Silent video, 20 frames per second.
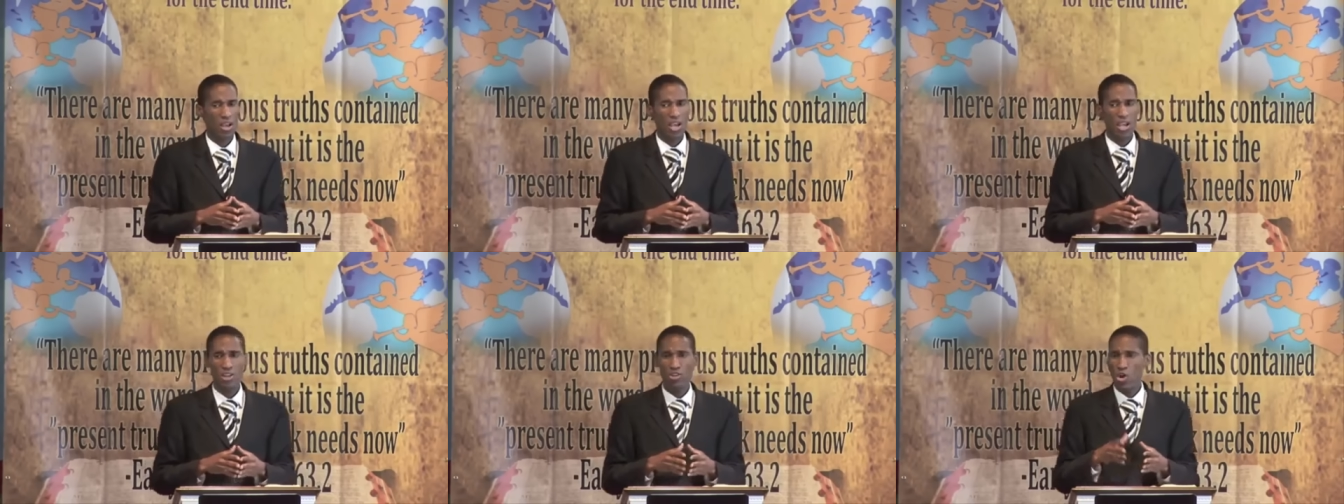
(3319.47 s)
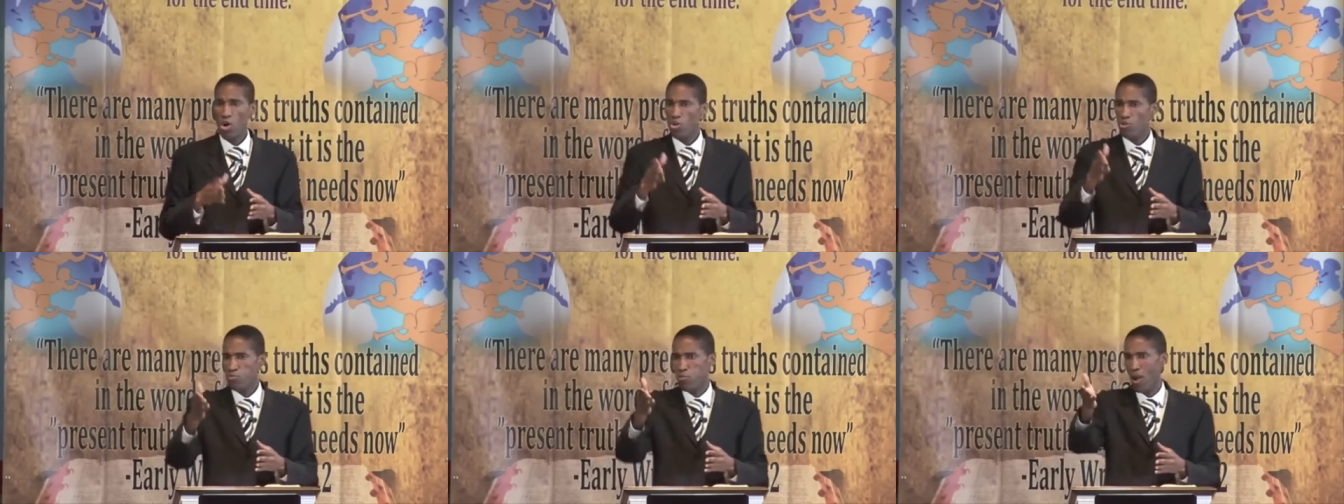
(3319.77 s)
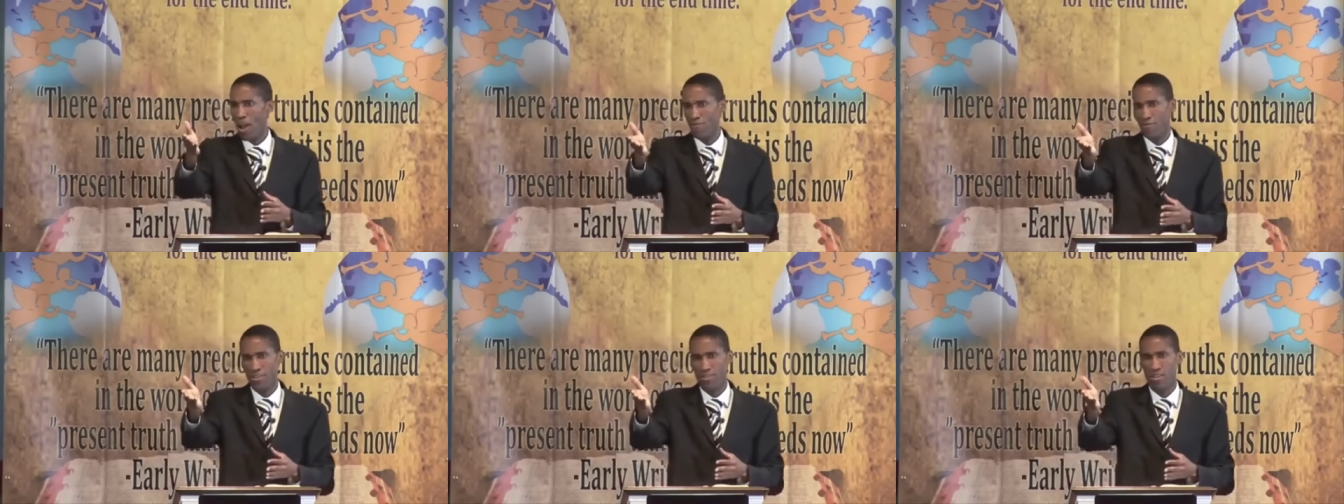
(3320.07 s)
He knows
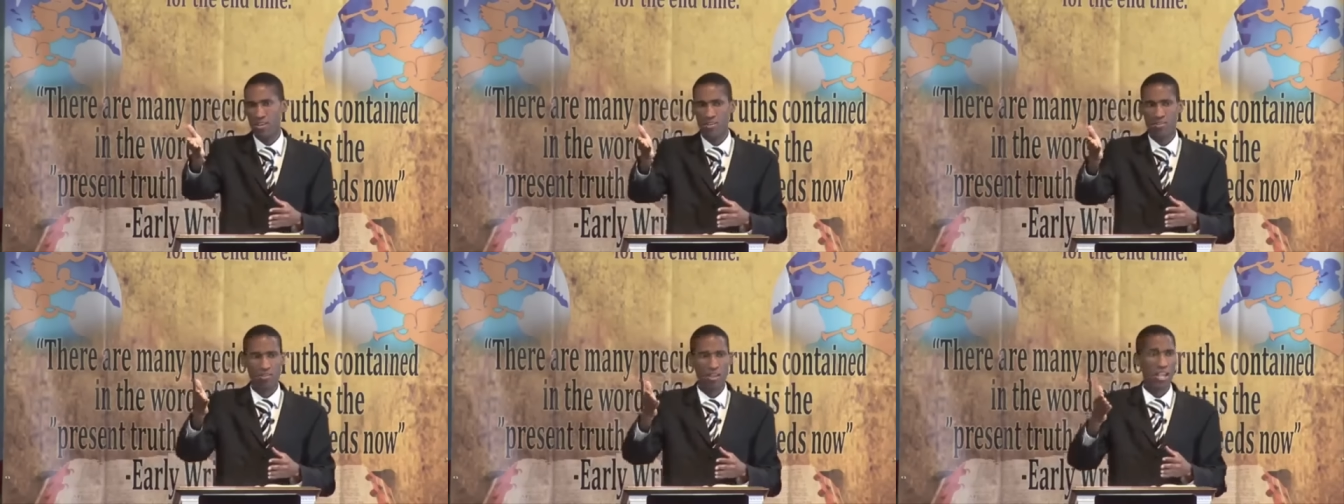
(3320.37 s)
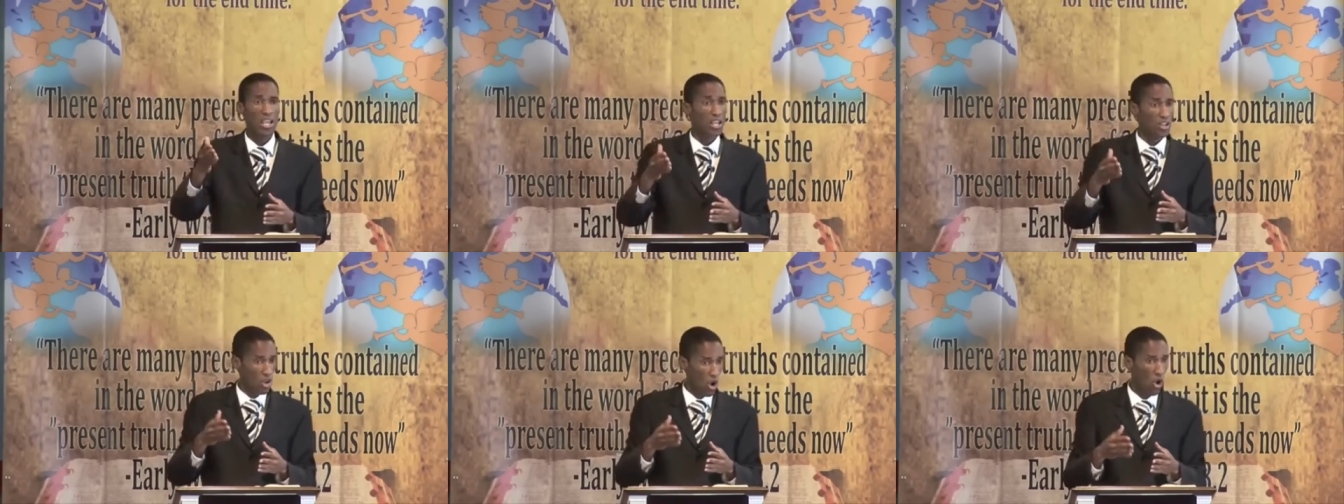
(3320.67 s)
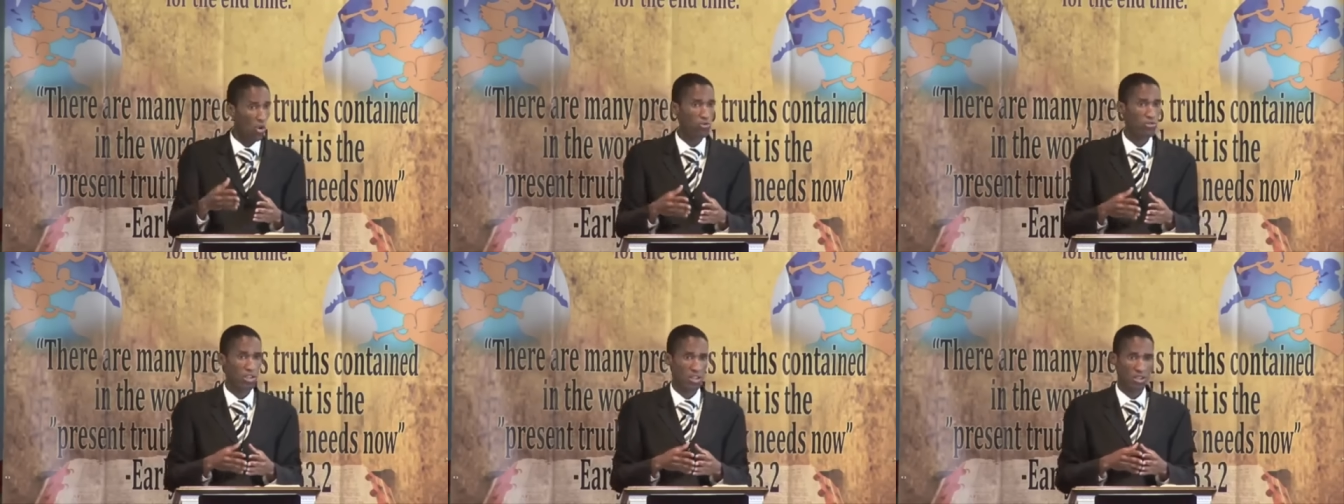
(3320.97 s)
prophecies. He
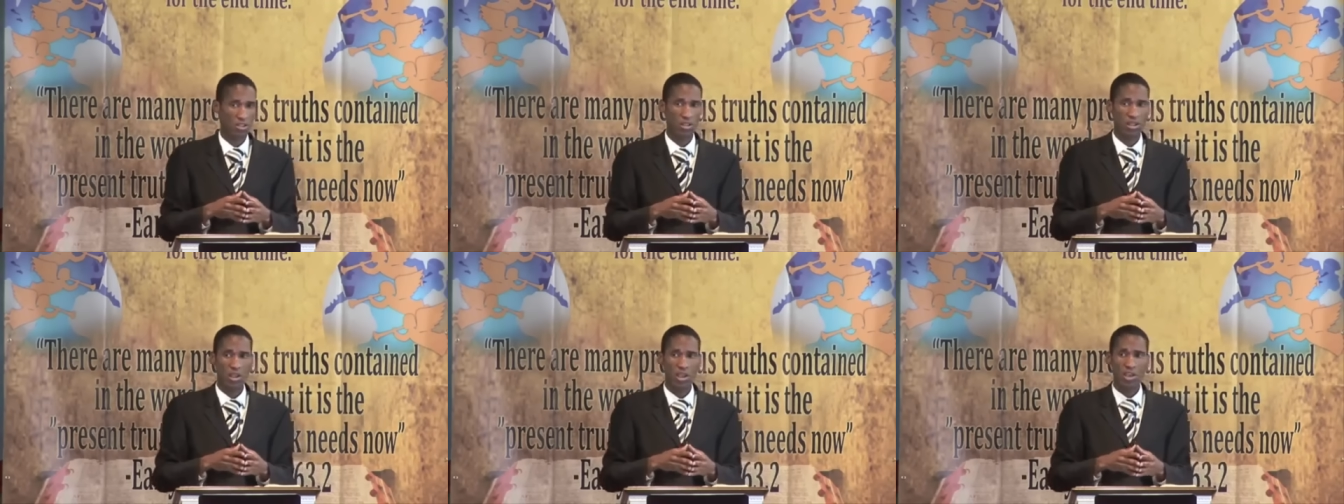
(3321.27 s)
knows it.